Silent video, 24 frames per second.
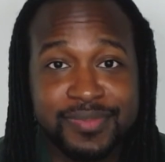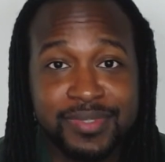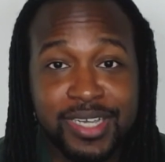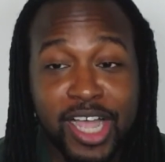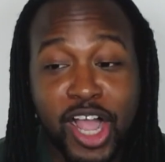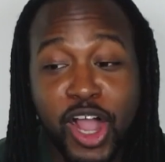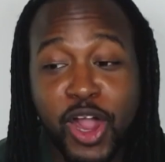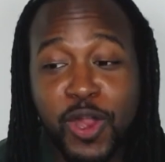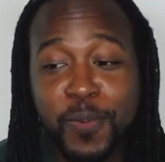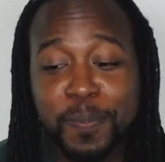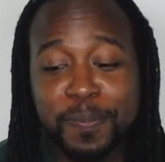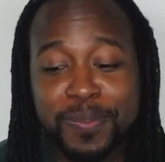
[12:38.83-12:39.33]

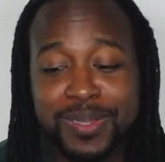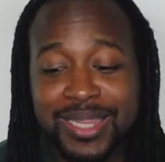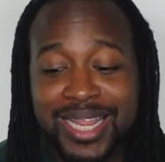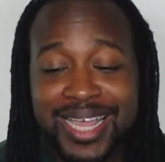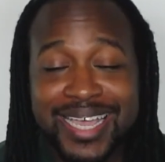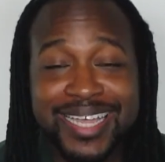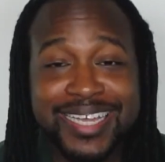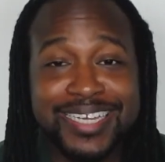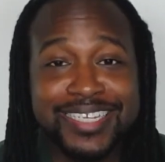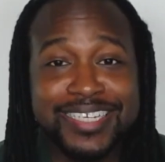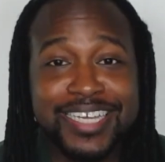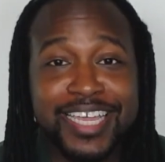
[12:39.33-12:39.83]
Our
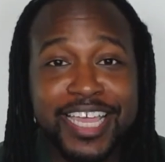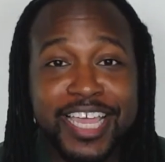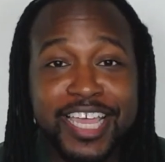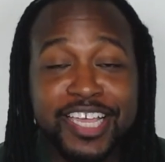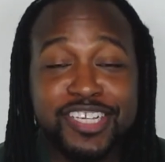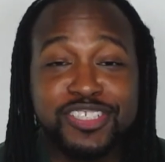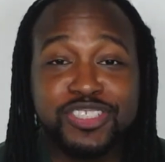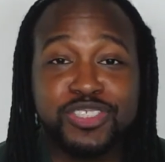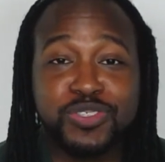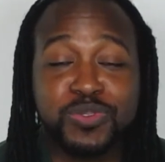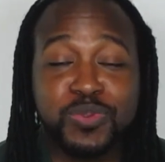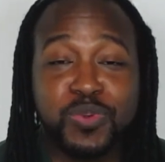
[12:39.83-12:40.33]
plight
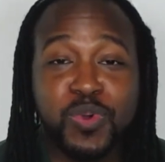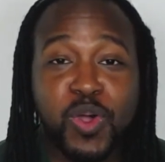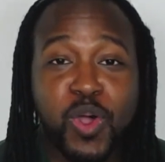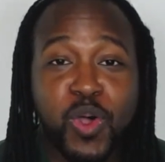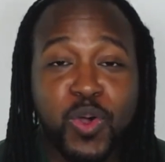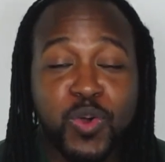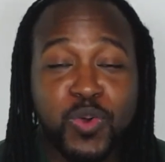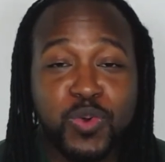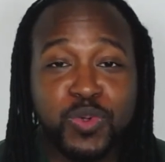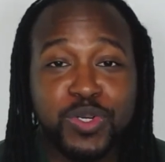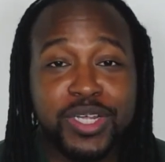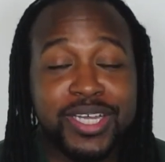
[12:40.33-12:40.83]
is to
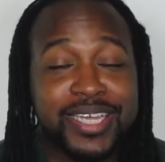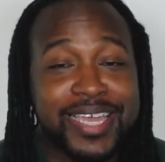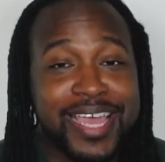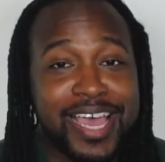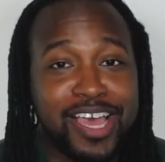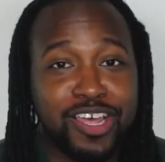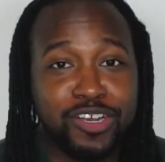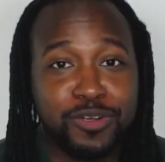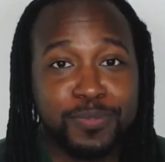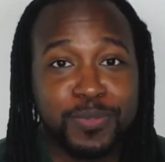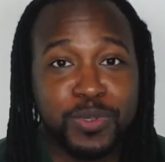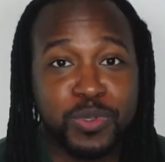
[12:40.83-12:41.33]
hold
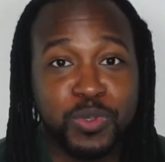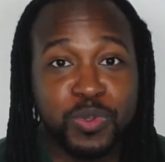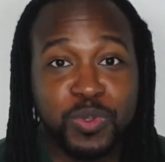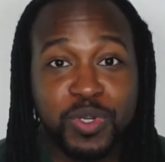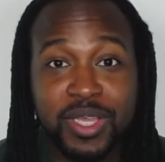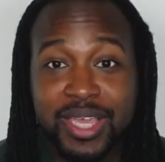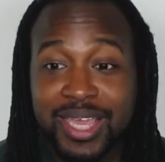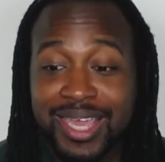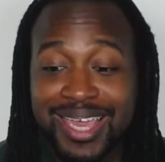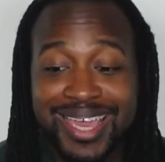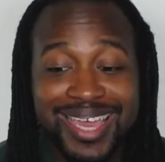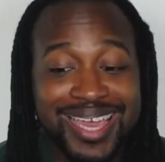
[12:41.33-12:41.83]
accountable
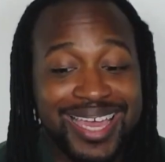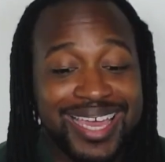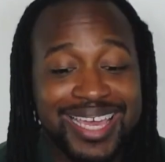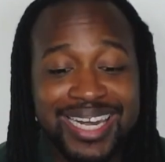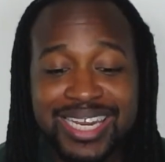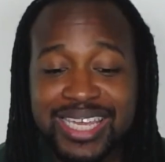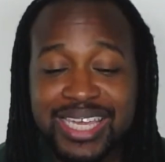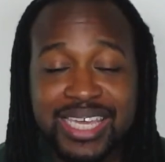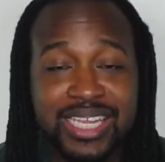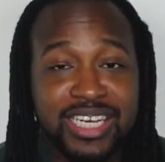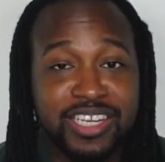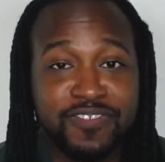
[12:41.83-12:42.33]

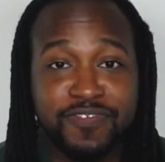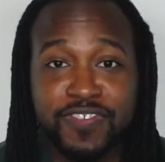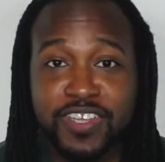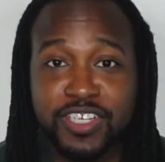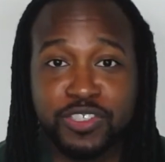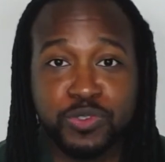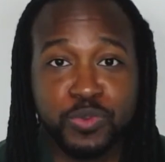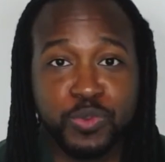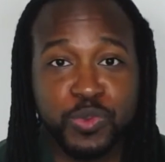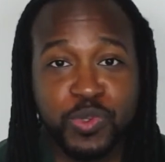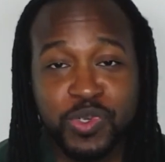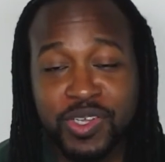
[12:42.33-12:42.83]
any
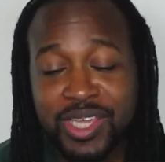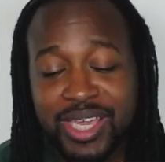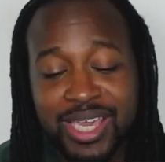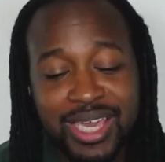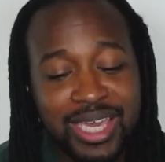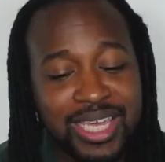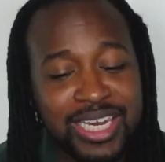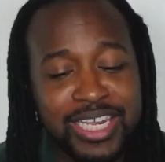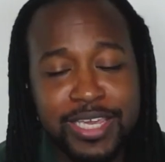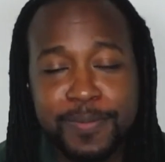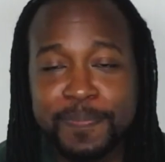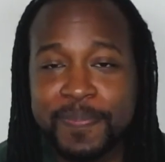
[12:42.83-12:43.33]
individual,
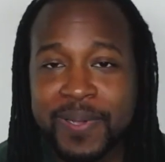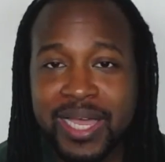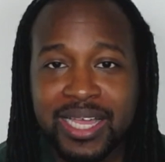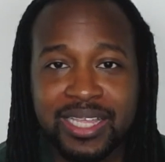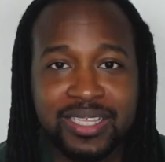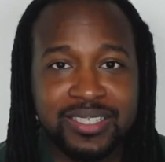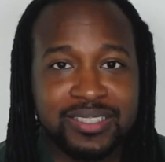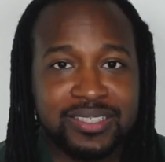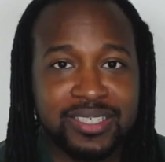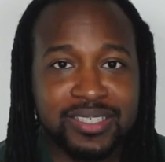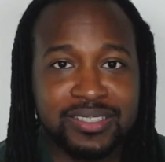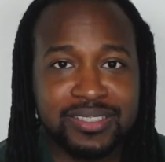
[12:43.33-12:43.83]
any
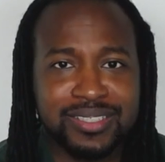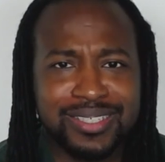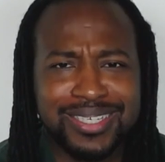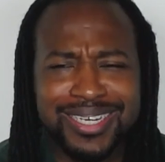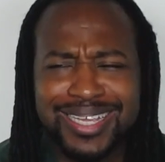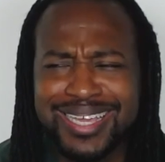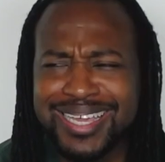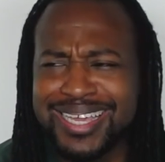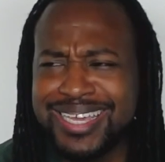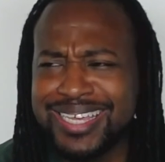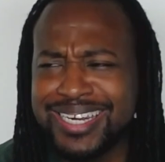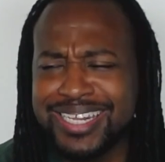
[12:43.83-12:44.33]
politician,
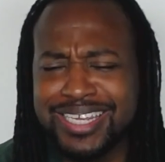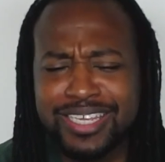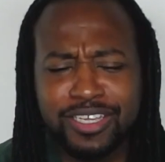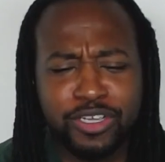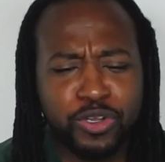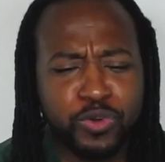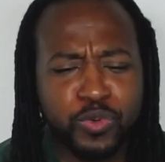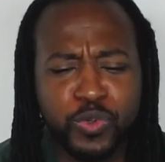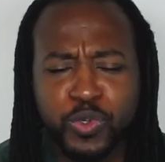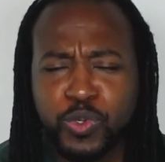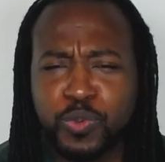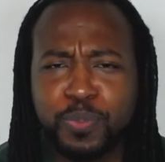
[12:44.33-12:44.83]
any
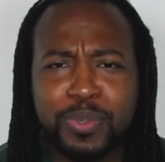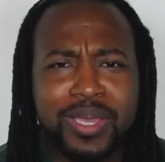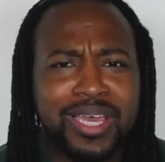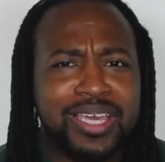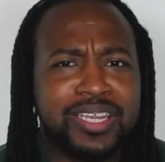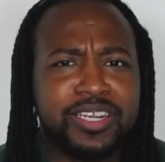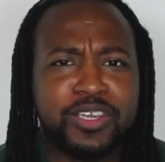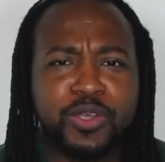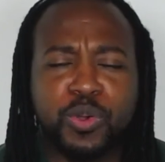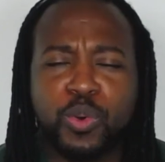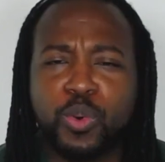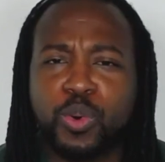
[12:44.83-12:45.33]
group,
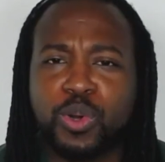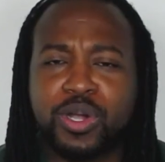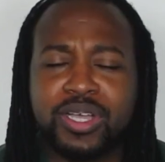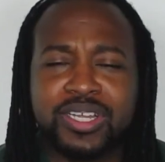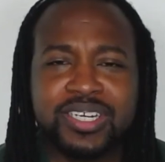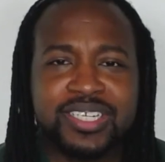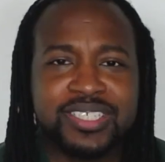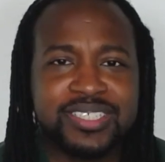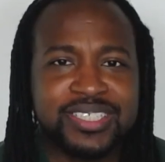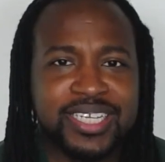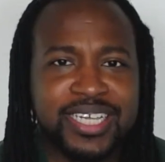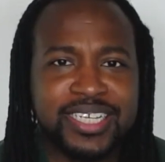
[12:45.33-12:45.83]
any
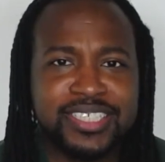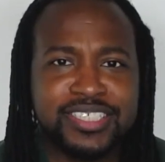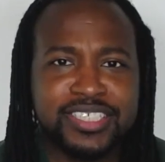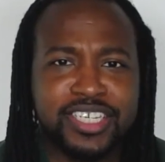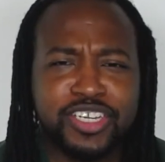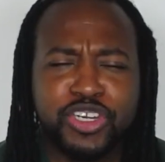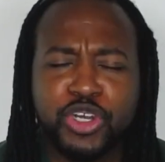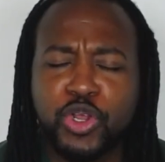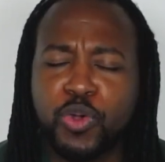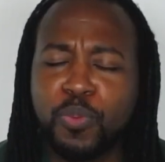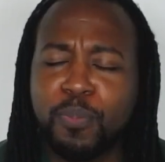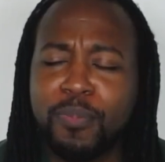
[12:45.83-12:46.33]

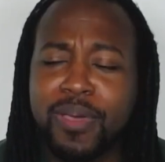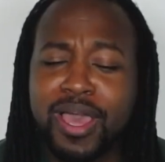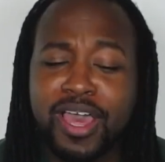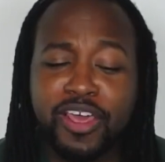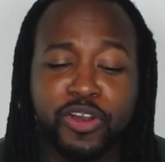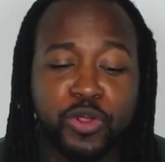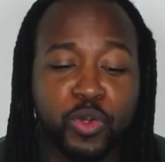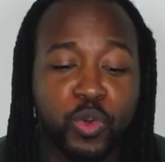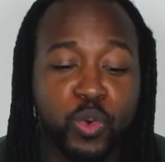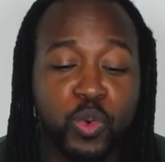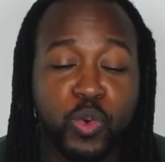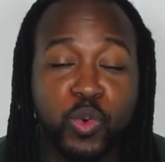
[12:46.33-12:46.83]
organization, no
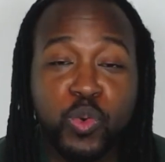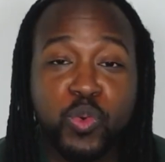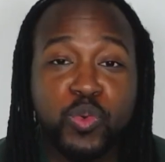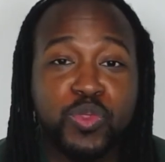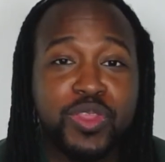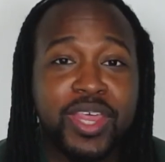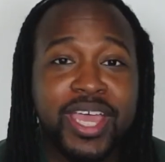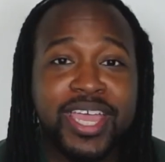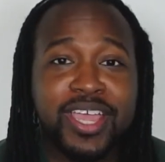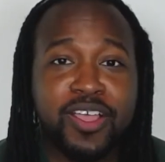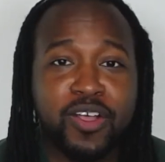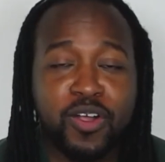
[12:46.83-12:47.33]
matter who
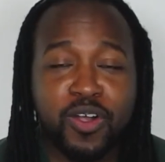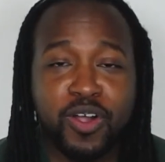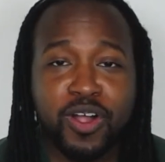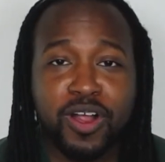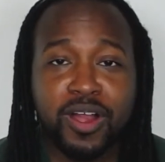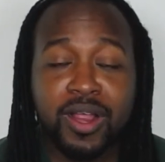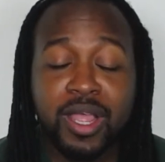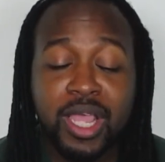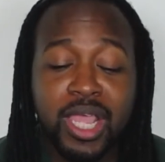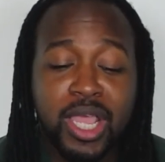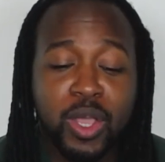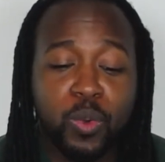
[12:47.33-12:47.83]
they are.
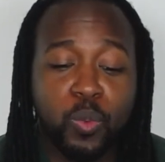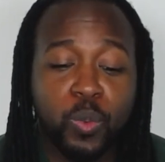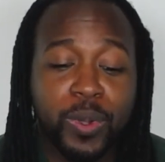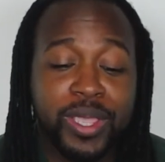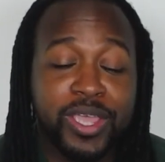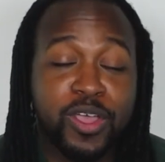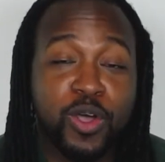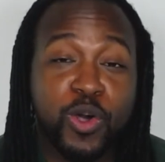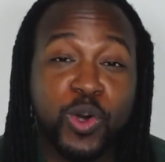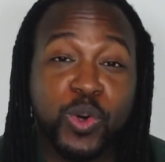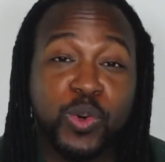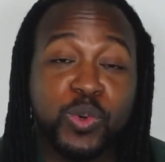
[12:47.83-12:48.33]
We
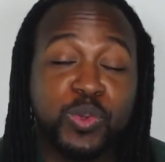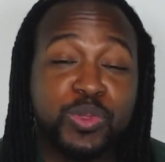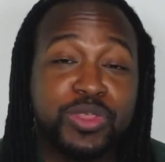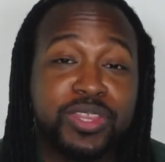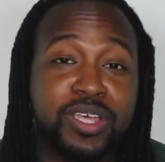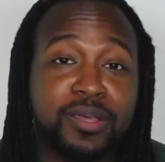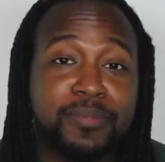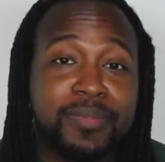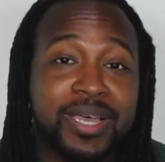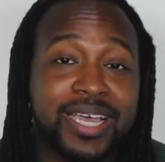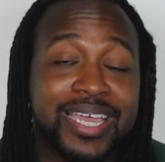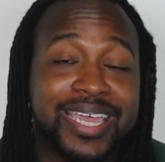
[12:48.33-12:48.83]
hold
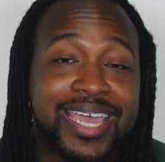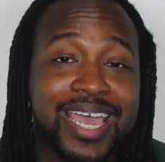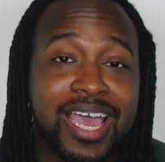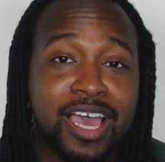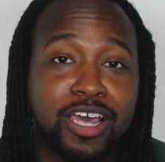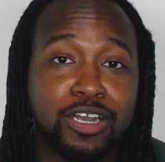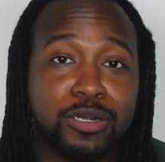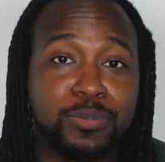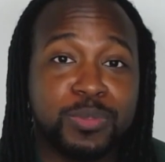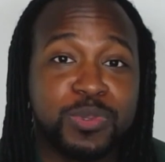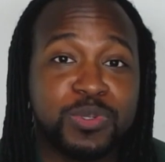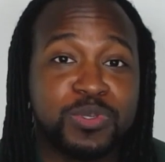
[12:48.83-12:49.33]
them
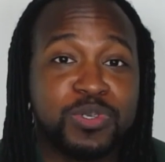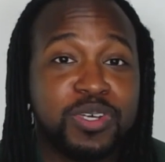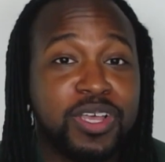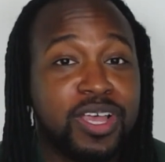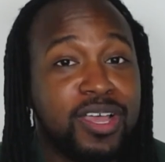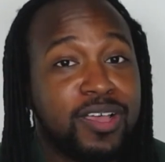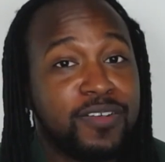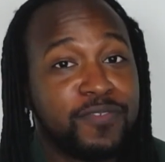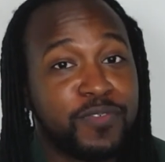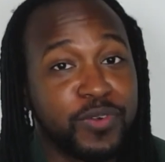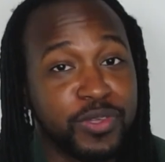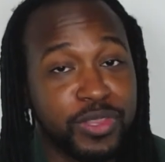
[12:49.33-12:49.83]
accountable
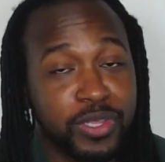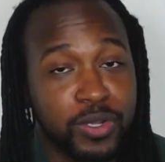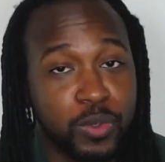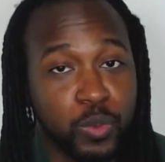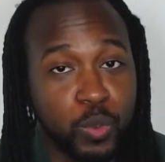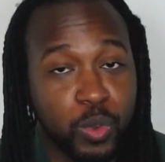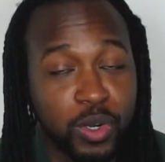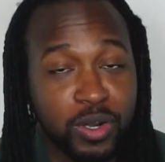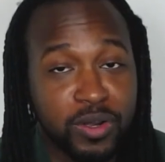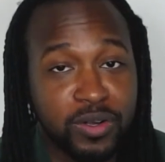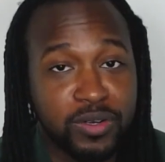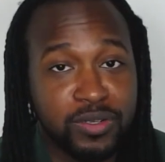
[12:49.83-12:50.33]
for their
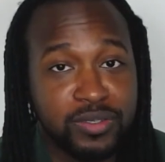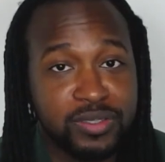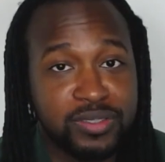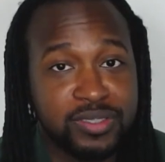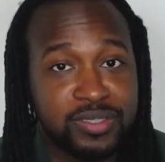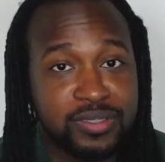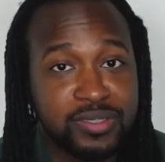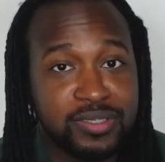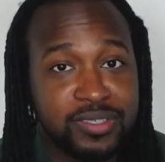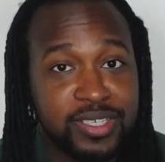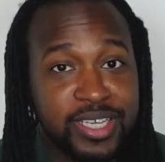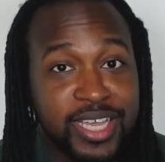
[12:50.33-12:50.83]

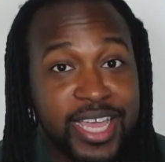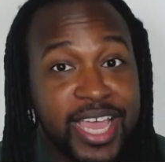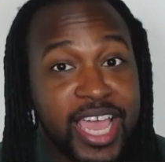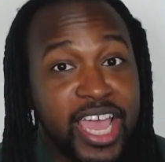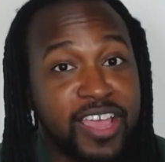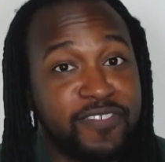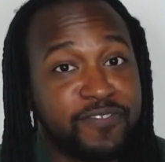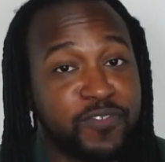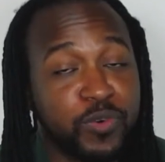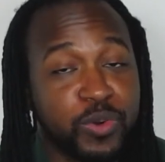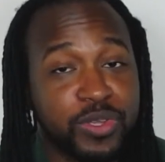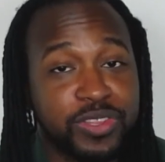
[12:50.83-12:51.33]
words
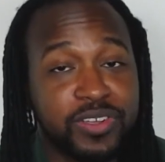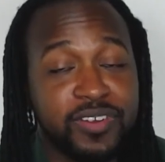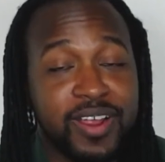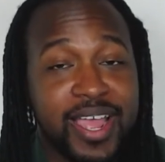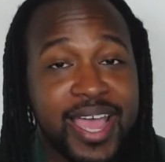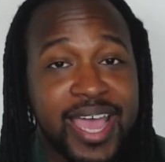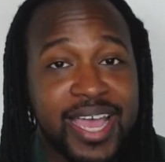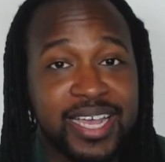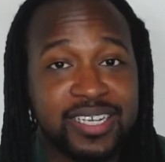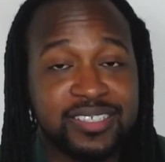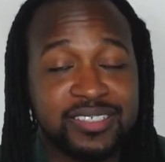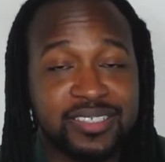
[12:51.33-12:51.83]
and for their
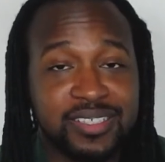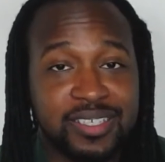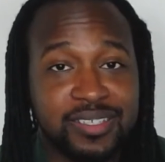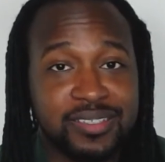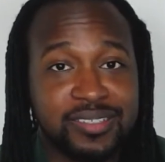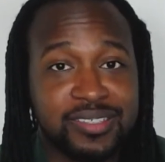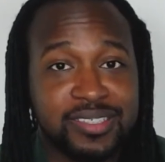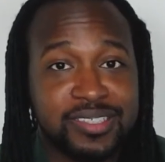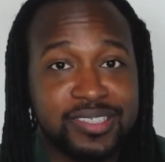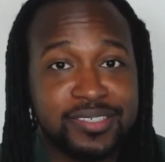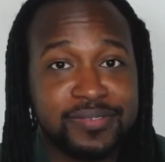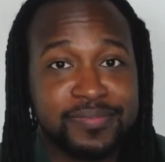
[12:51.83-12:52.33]

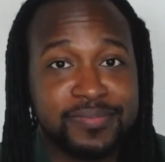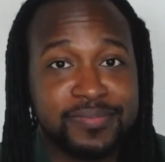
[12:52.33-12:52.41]
actions.